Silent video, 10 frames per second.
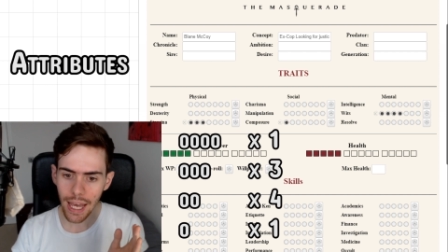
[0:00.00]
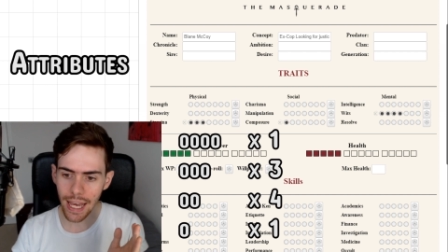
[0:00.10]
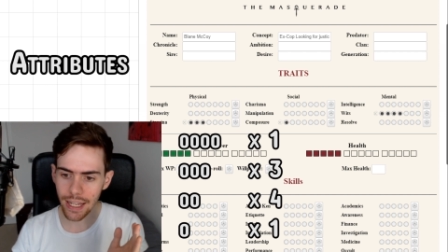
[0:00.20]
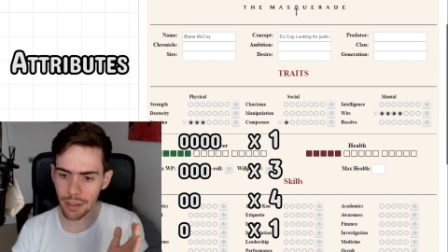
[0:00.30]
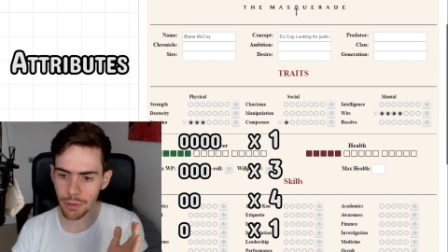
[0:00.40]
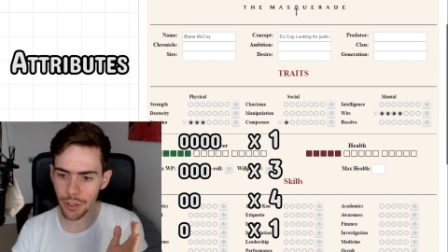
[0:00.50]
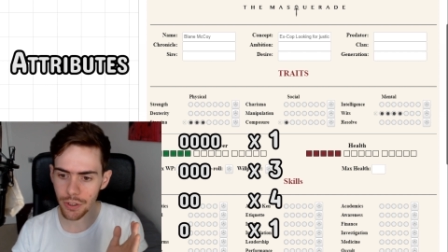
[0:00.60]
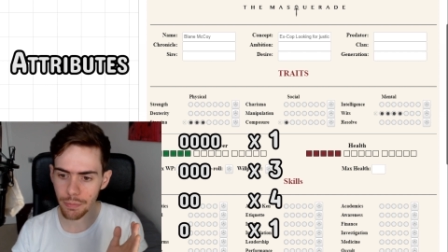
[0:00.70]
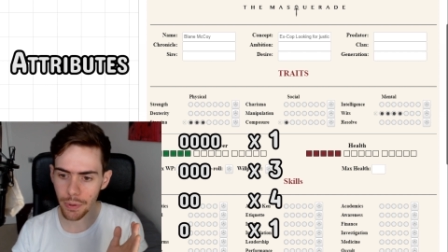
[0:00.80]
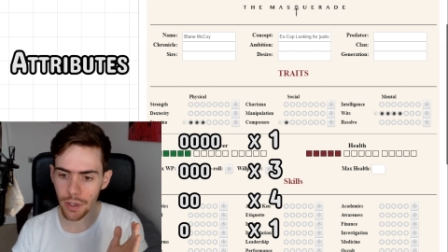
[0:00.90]
and I'm
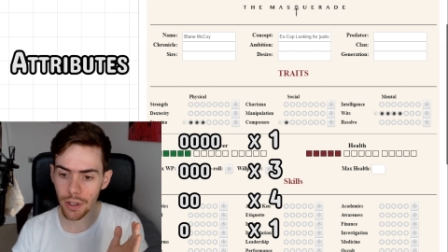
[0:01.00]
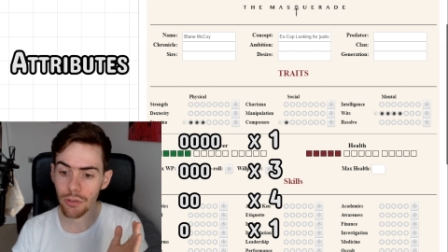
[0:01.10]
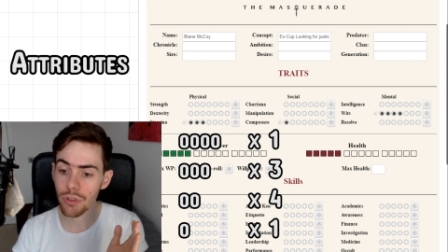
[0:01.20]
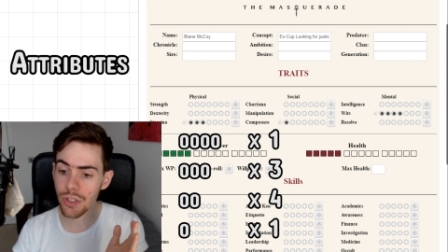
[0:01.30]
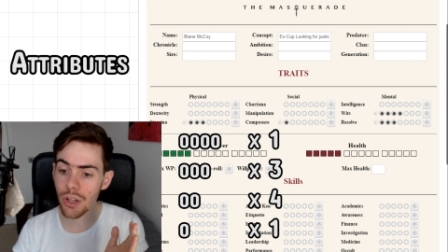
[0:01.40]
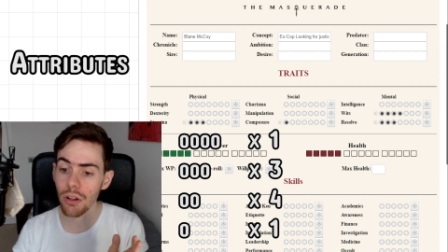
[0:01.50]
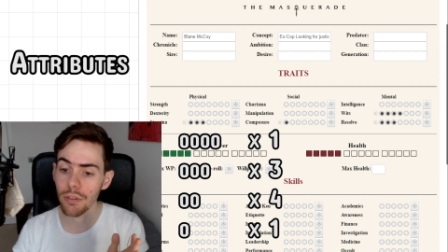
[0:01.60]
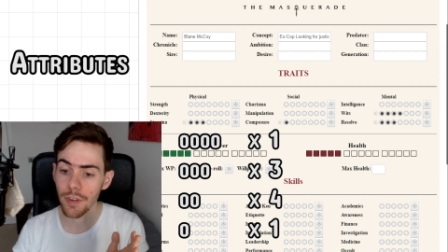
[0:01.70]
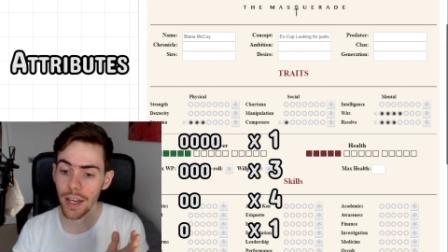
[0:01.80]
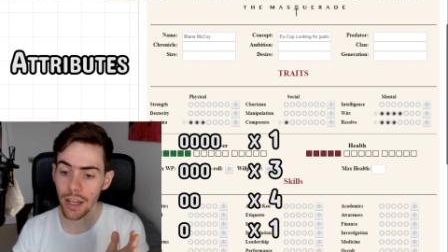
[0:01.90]
going to put
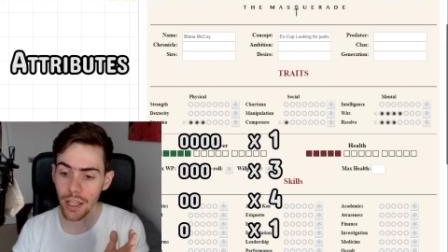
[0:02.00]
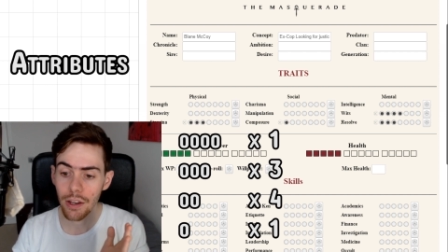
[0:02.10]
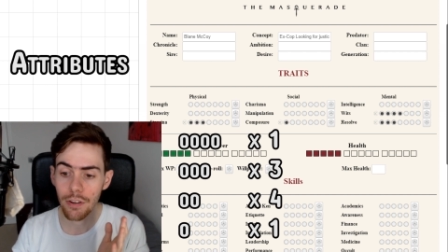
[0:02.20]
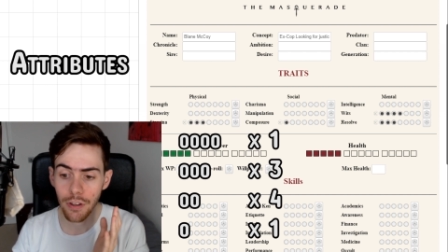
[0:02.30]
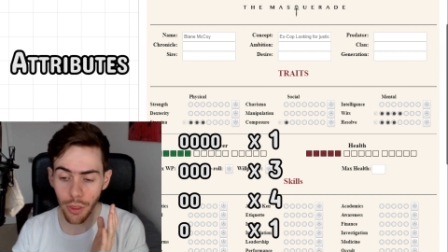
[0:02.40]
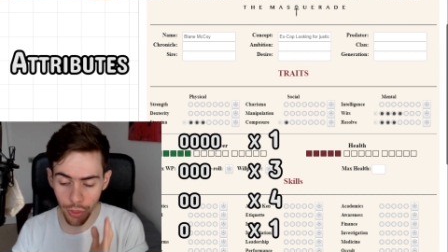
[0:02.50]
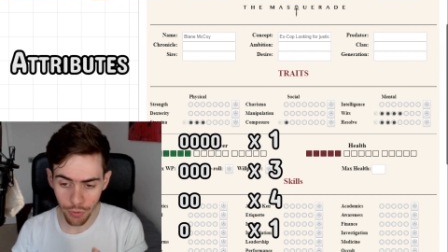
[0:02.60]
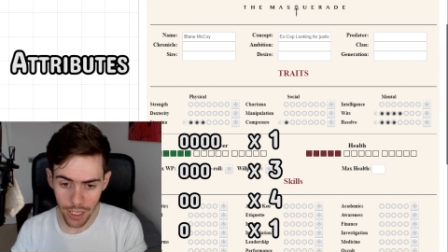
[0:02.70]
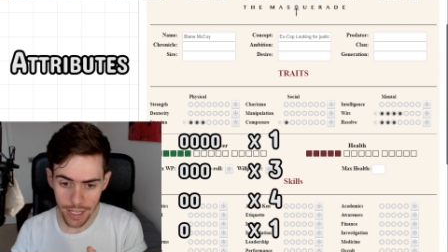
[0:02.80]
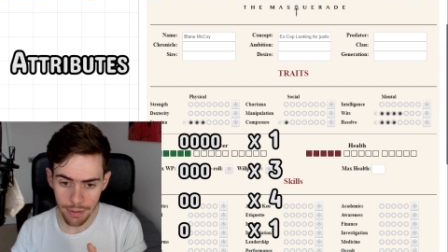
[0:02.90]
resolve at
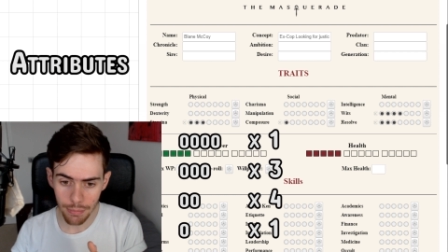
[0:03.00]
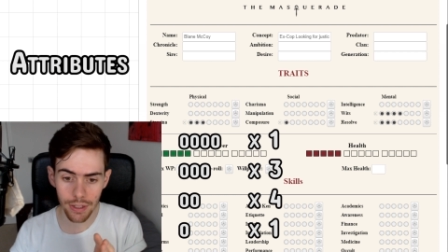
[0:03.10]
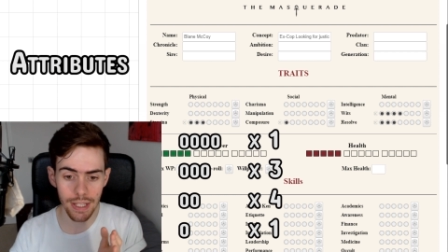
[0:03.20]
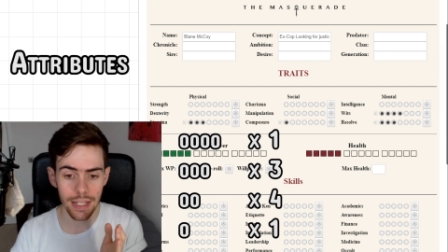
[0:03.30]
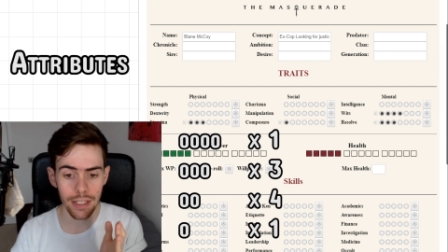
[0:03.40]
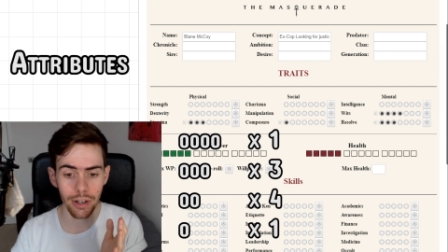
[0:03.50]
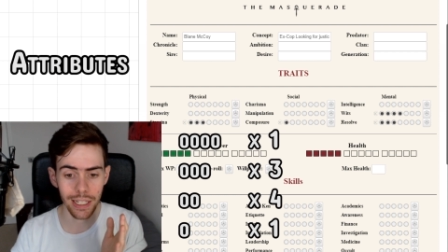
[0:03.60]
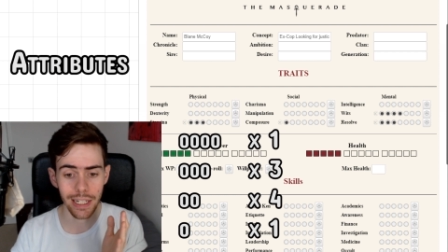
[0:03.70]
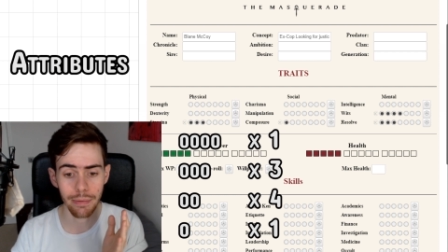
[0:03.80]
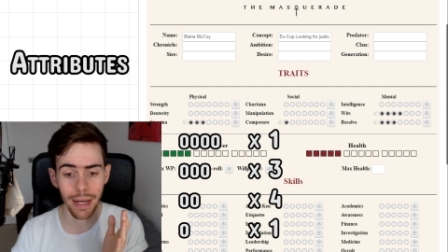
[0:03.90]
three because that
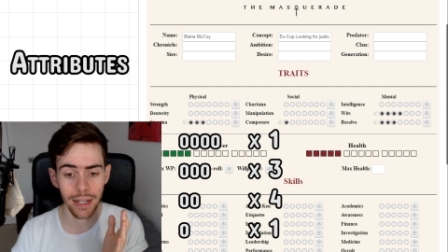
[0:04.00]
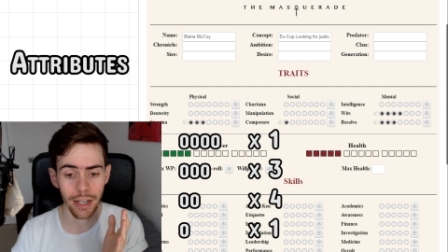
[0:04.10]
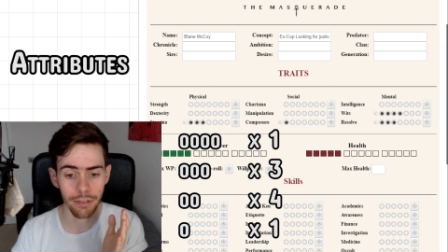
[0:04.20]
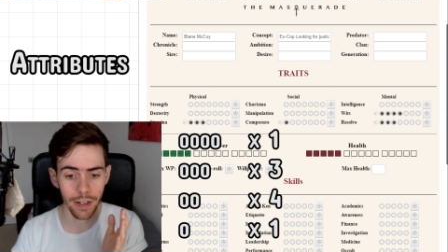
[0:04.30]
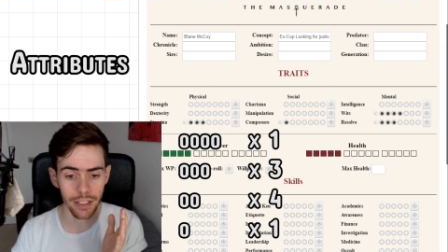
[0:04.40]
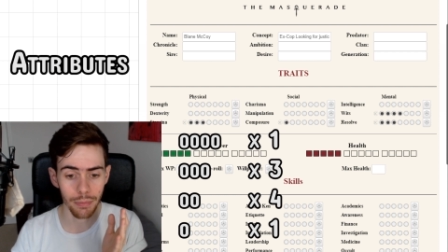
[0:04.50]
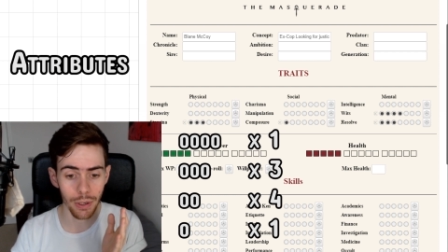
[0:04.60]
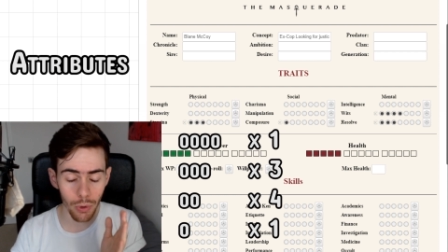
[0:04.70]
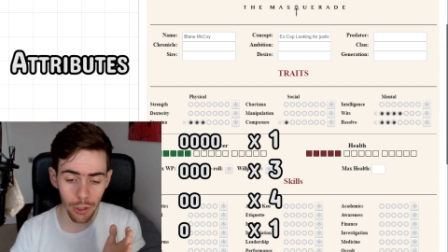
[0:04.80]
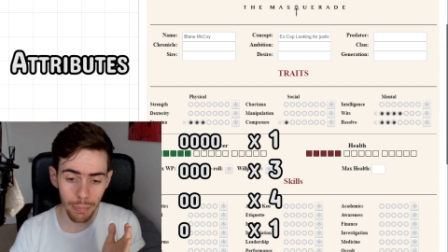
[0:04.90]
directly affects my
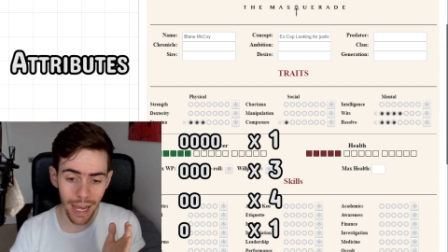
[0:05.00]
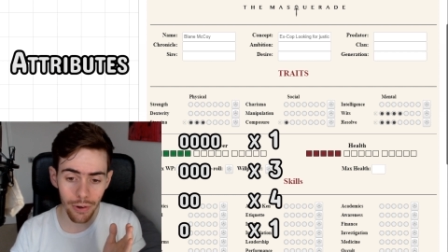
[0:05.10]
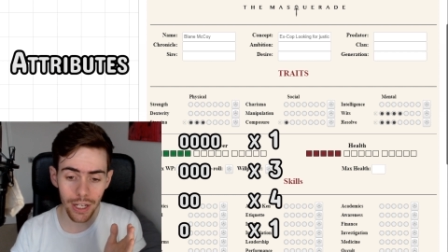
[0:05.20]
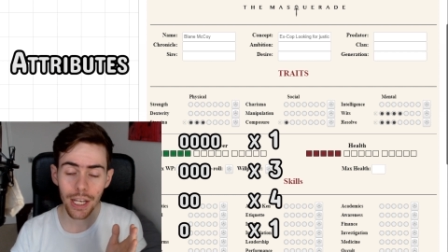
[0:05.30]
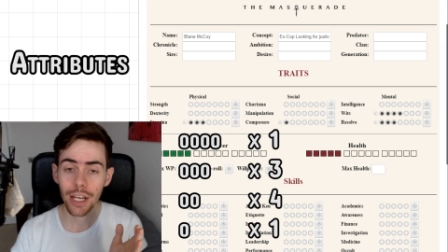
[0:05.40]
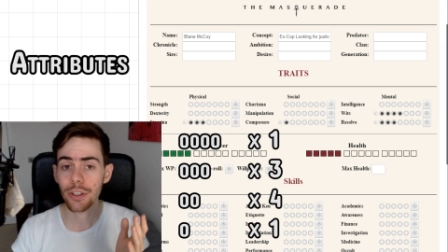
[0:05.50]
willpower.